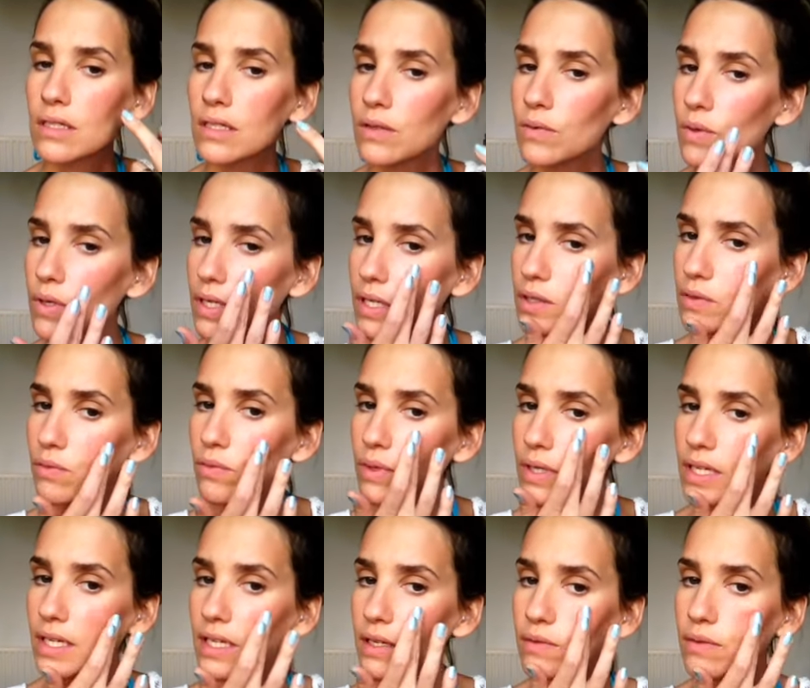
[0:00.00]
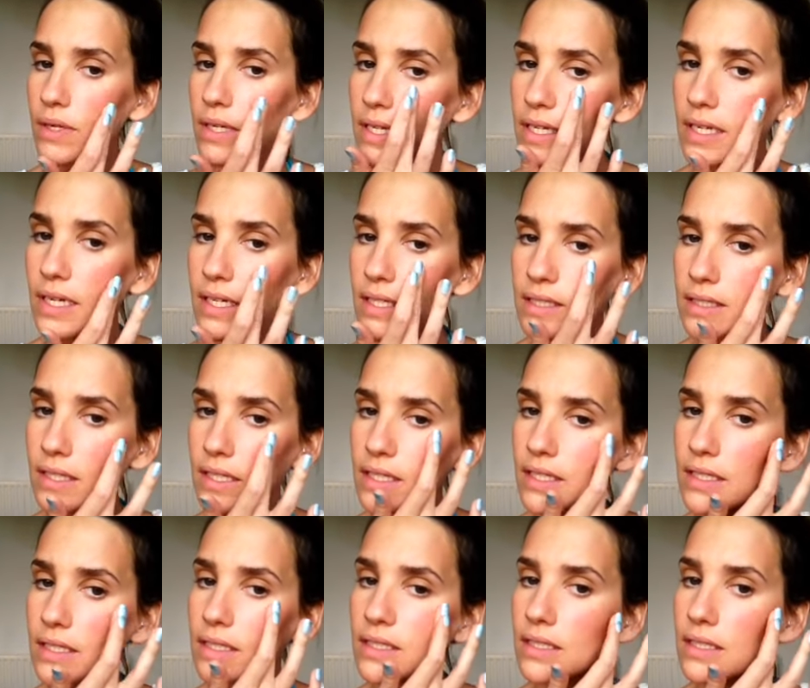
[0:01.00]
Work it really, really
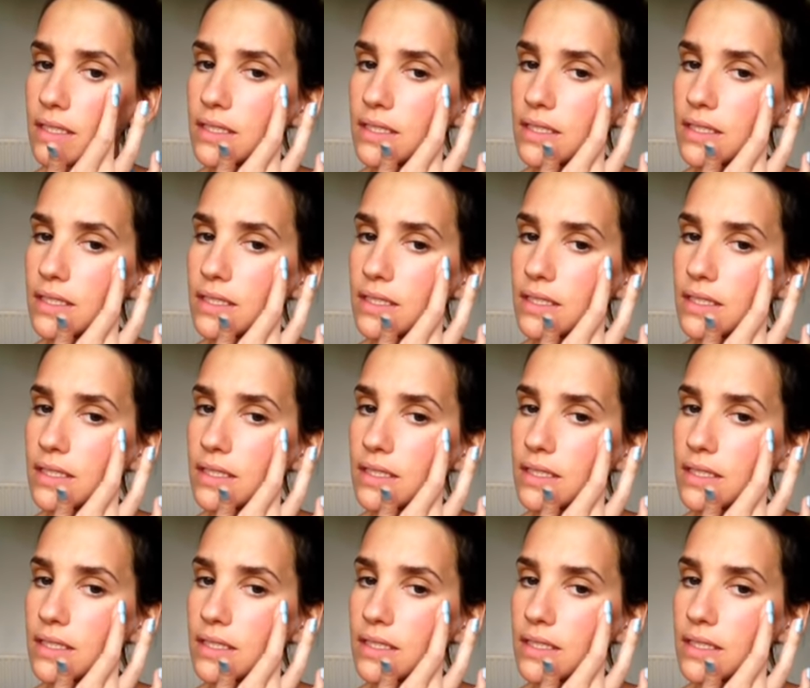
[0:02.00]
nicely.